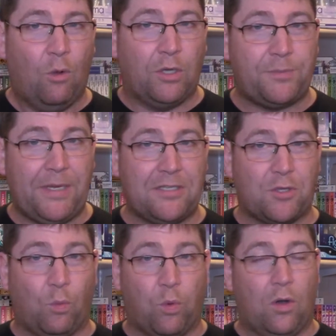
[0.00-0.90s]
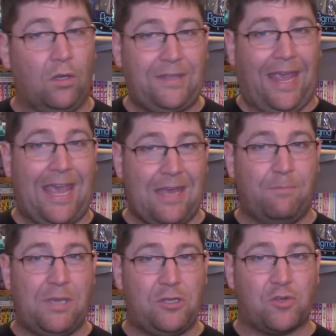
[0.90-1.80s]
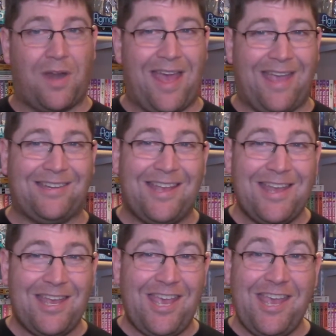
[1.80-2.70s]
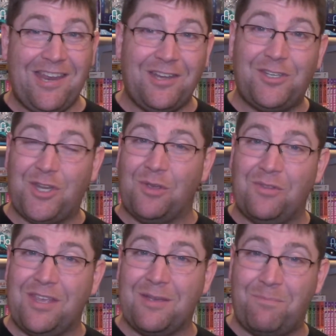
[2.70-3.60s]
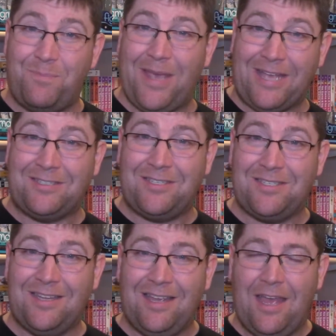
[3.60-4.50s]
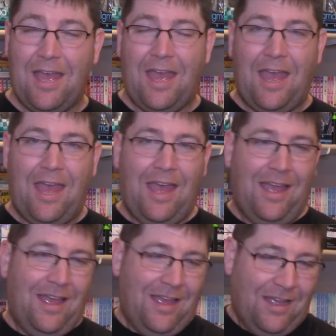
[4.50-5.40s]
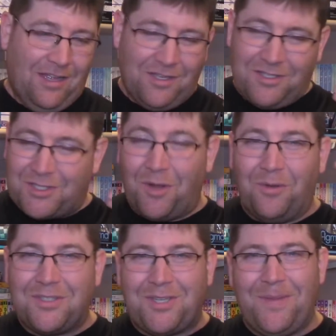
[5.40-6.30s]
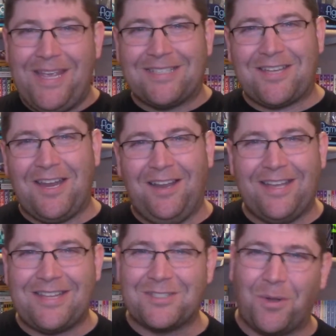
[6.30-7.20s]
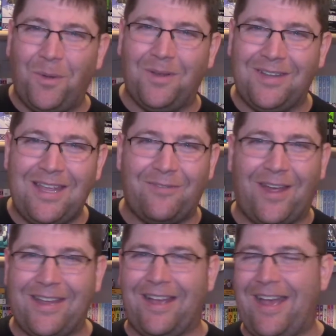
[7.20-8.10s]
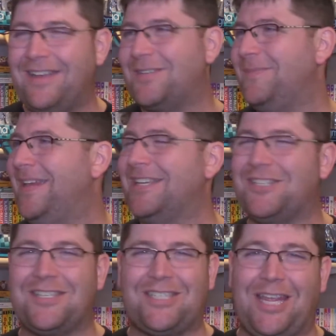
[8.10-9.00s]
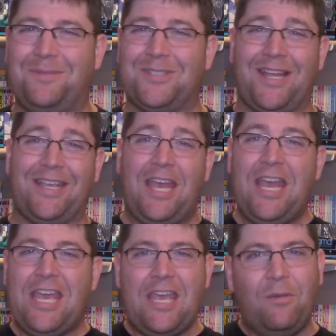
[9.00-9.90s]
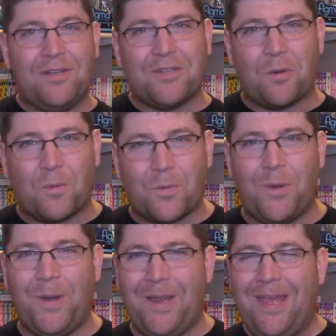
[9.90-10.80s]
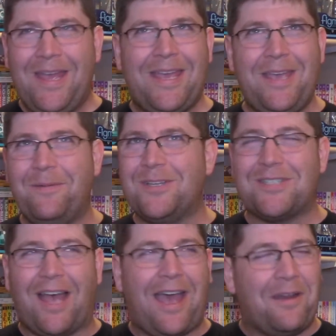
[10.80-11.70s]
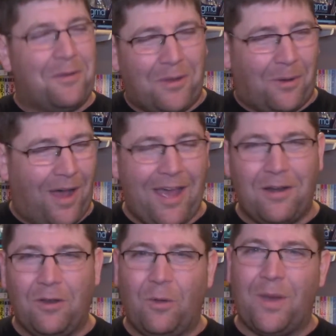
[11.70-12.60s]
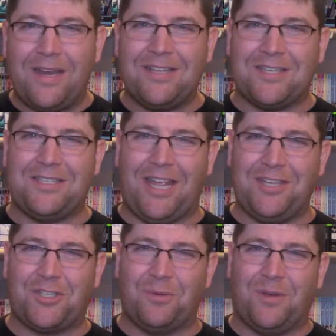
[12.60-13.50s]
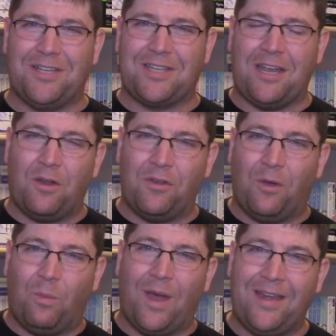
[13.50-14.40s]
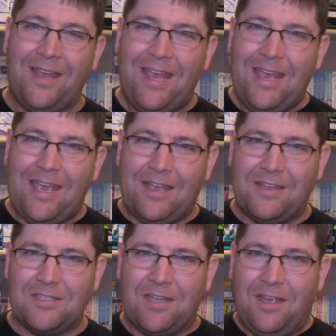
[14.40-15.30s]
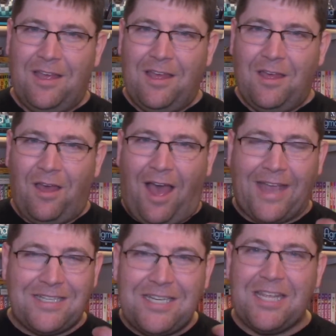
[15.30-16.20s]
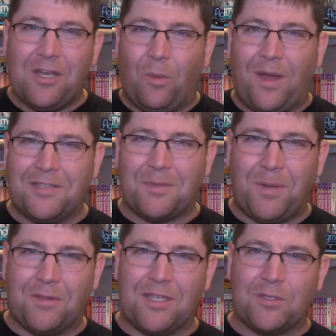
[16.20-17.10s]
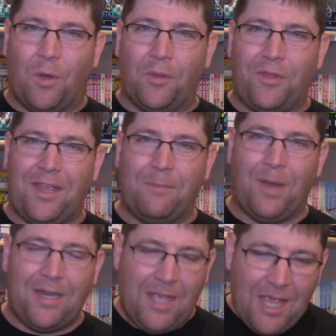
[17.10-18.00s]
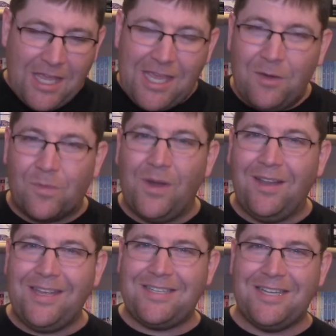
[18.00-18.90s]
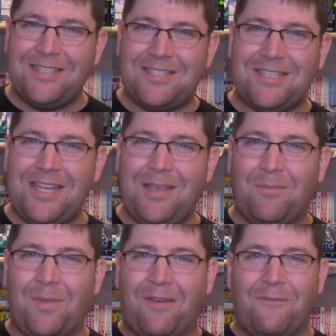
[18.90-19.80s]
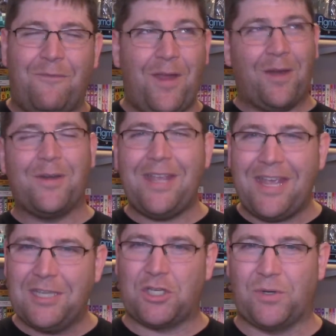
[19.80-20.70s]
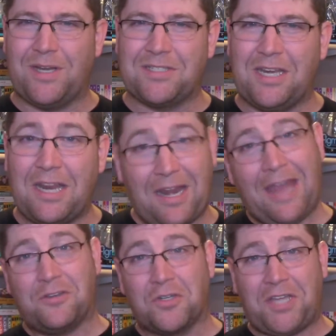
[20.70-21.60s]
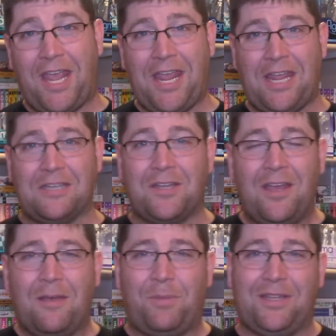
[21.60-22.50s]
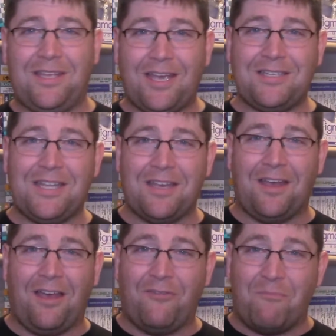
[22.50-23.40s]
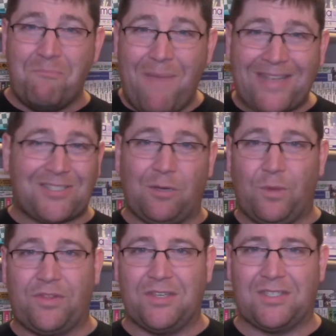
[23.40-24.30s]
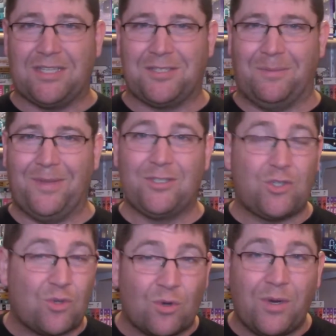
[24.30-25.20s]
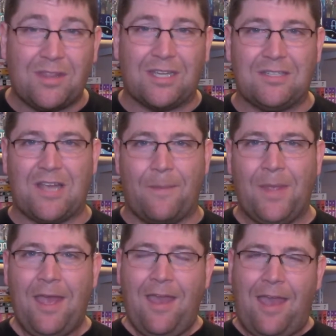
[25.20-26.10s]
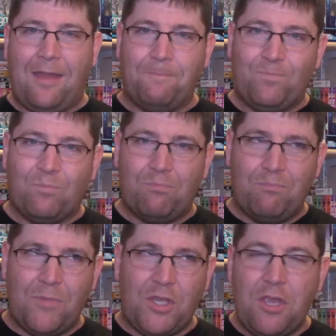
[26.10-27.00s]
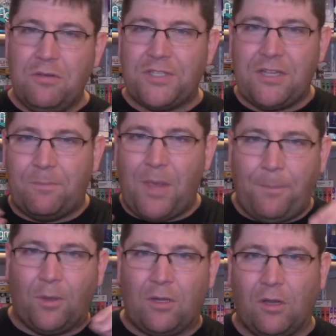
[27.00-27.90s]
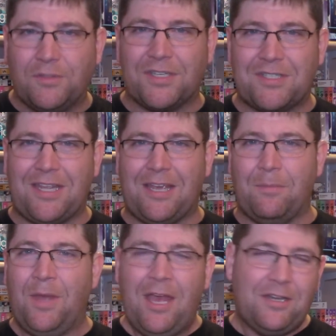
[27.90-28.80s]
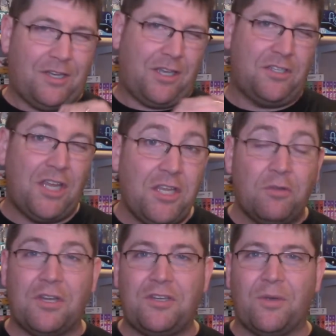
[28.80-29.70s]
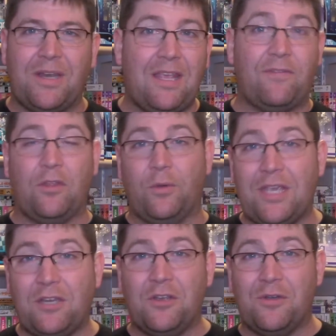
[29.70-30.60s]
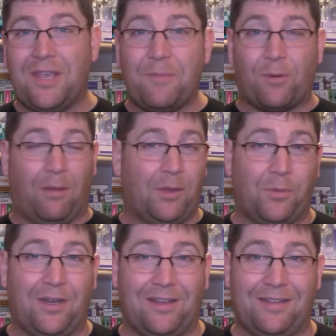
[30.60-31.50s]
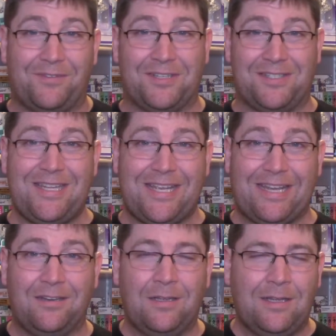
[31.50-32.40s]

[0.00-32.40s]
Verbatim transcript: which means the world can be dragged into the abyss. So to me, it's kind of like this whole Levi guy. To me, it just seems like he was a he was i don't know i don't know what his intention was i don't know what his idea was about this whole thing but he really did seem very interested and entertained by the idea of messing with the system and screwing things up and using the people closest to him to continue to do it even though he knew he probably wouldn't live to see it